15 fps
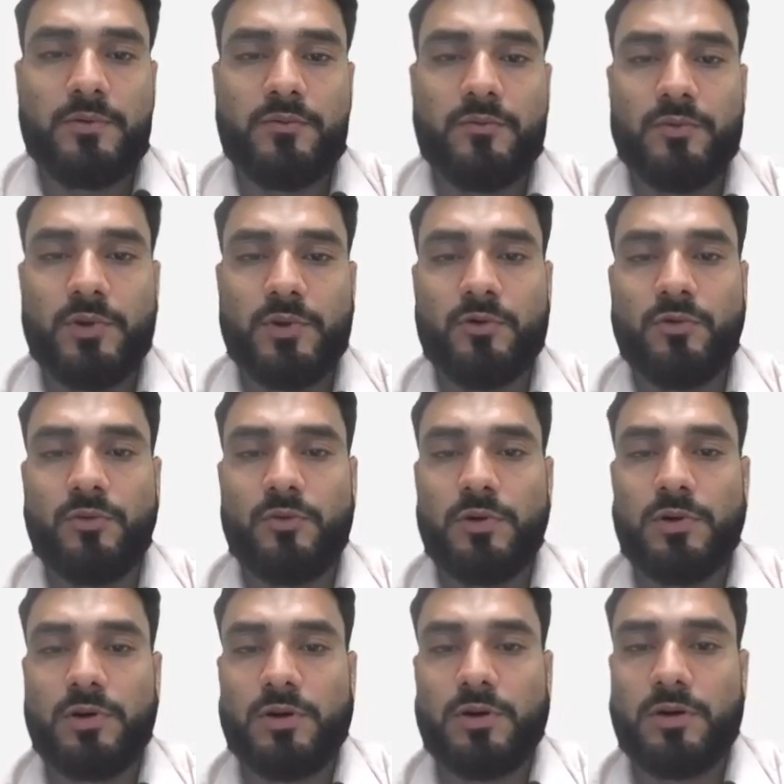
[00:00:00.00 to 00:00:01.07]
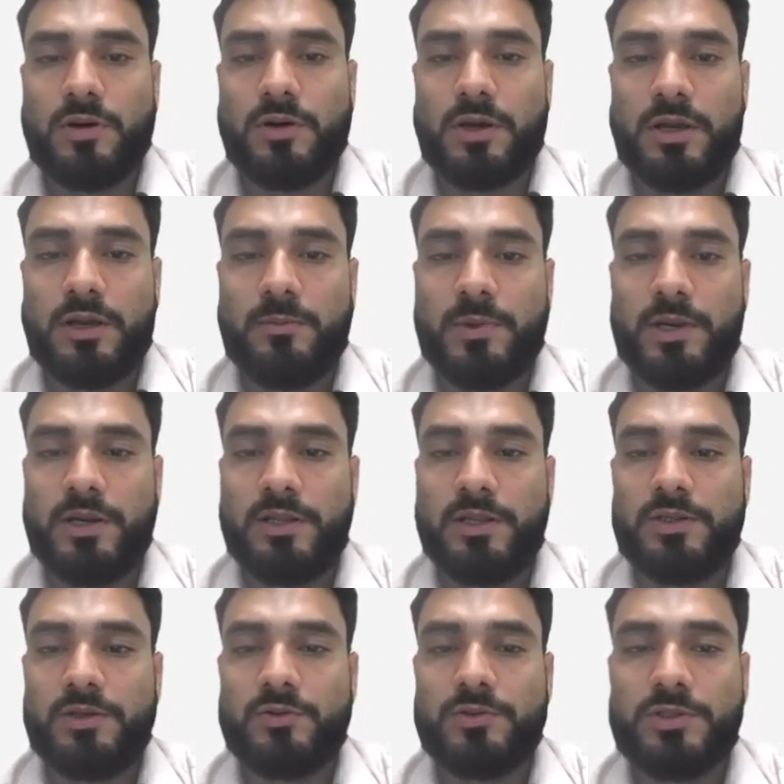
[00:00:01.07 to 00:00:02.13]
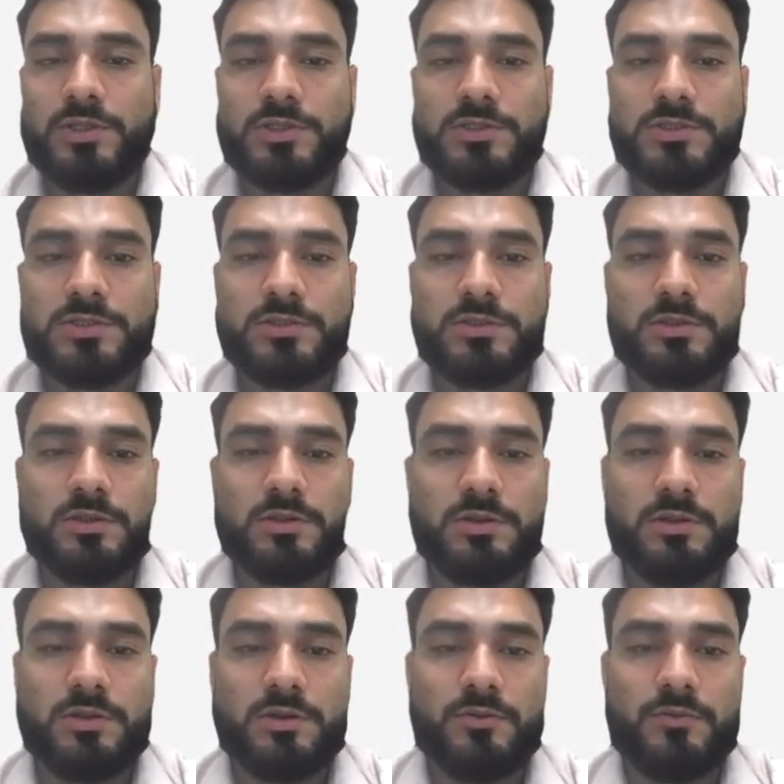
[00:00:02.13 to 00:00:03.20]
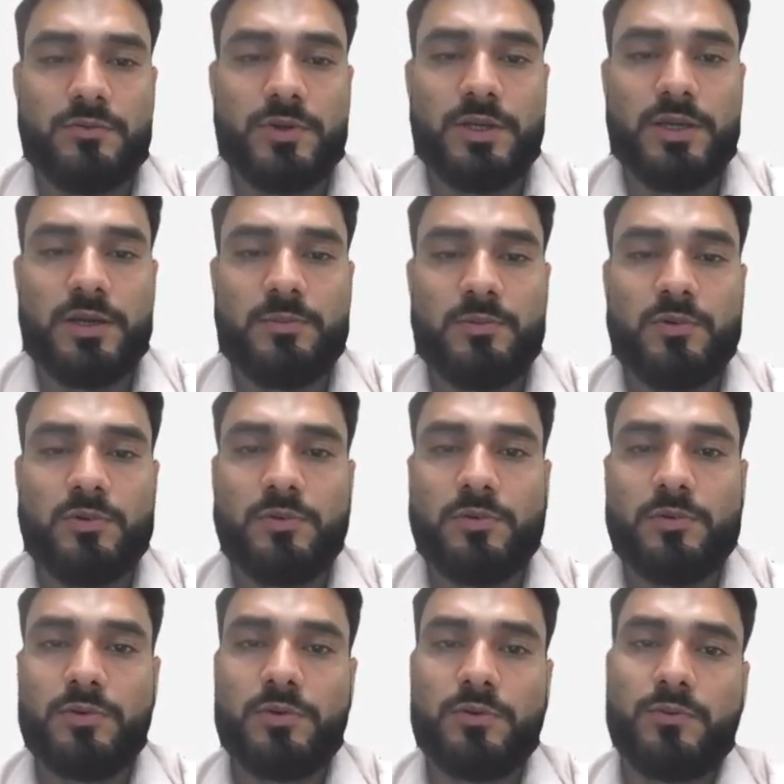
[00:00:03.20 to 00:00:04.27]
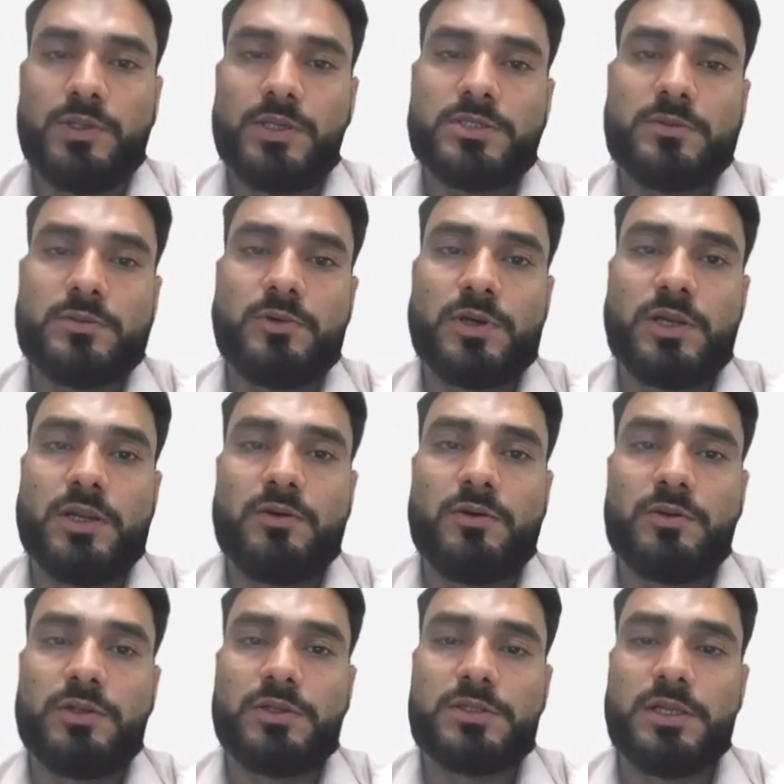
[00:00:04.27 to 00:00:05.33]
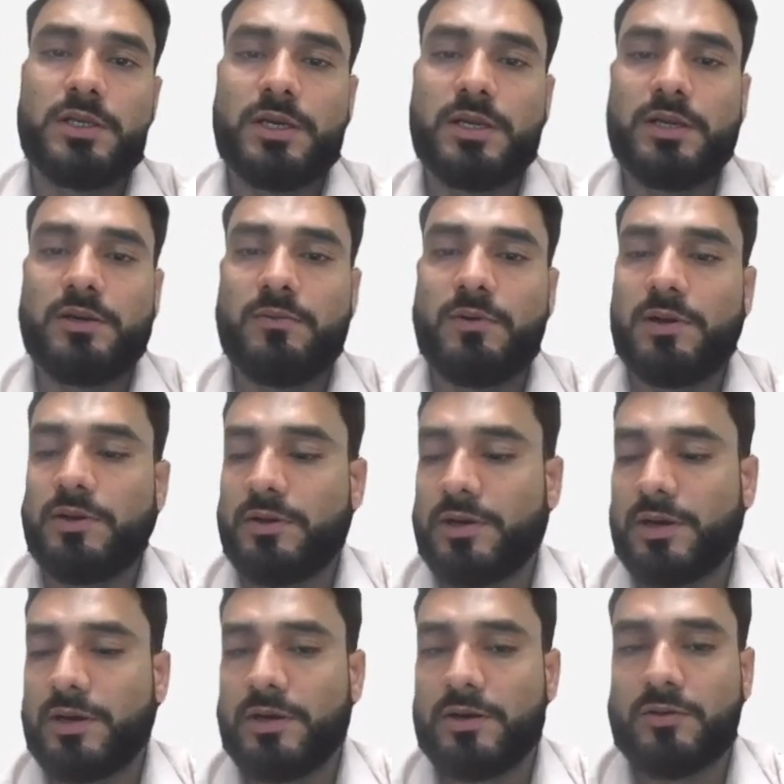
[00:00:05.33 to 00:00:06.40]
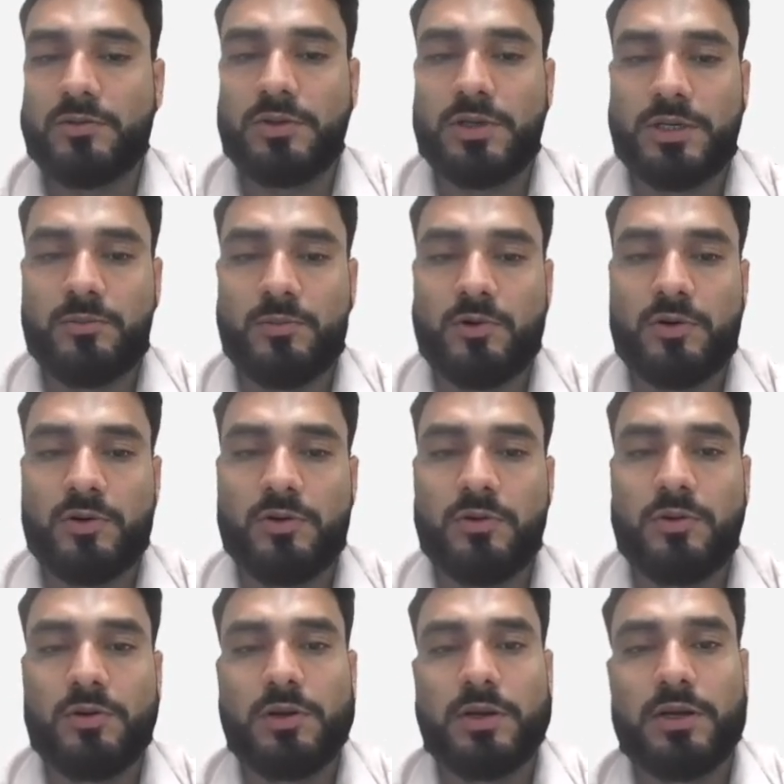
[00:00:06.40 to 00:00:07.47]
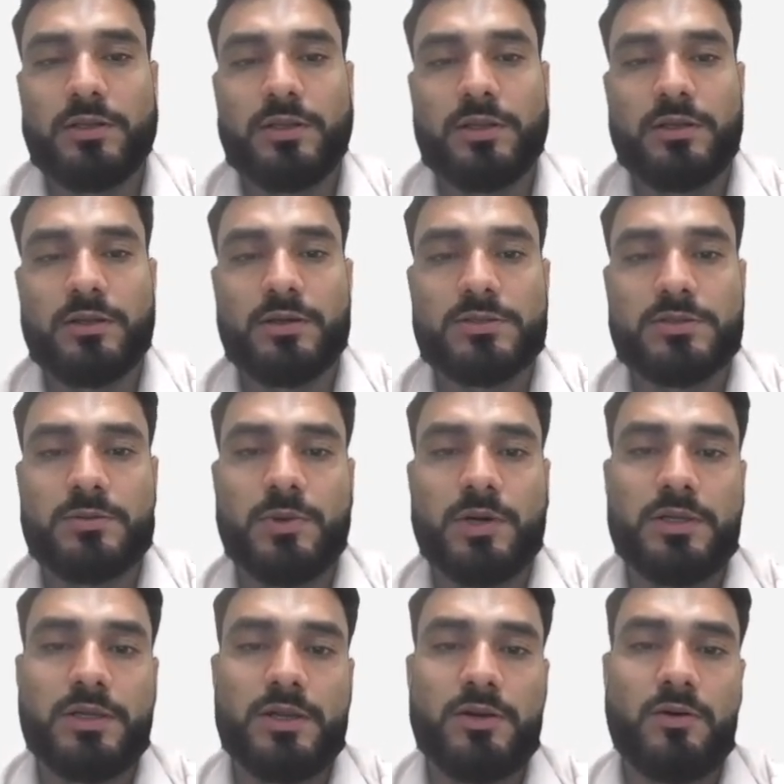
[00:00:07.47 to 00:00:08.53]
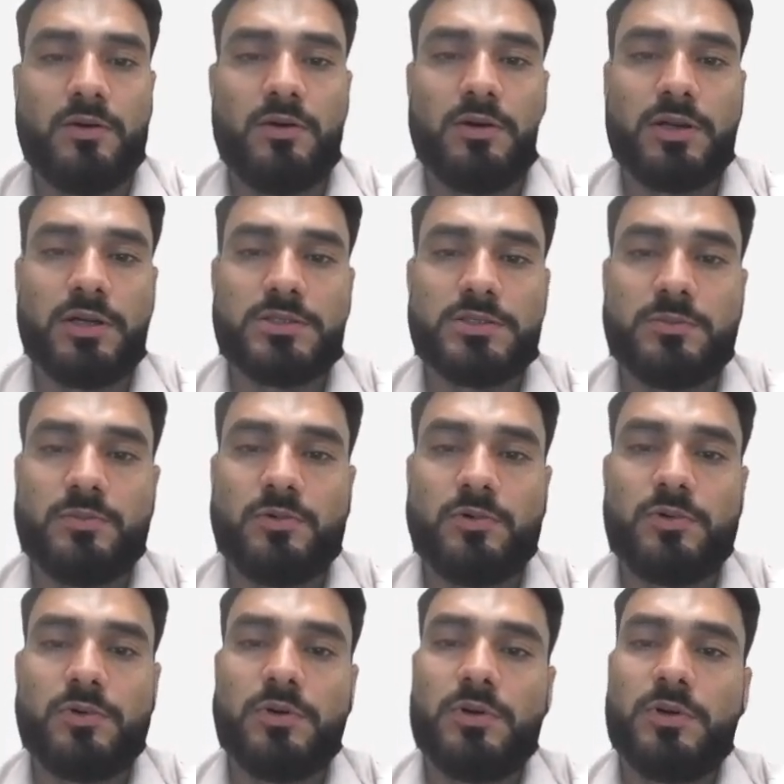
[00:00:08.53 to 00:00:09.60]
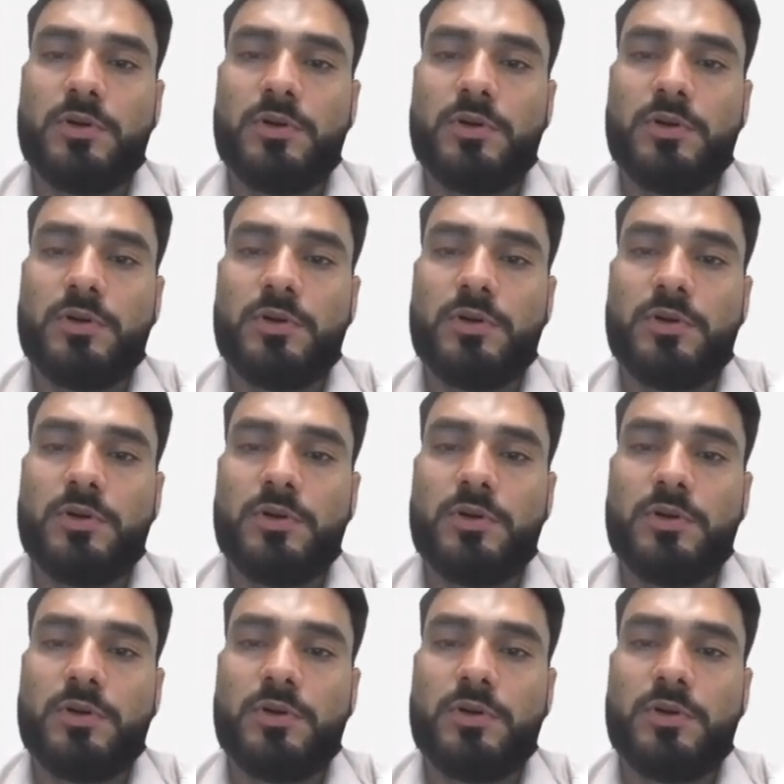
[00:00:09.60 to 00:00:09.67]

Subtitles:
view and manage users. We just have to click on this link and it will redirect to that module, and then customize an org and support.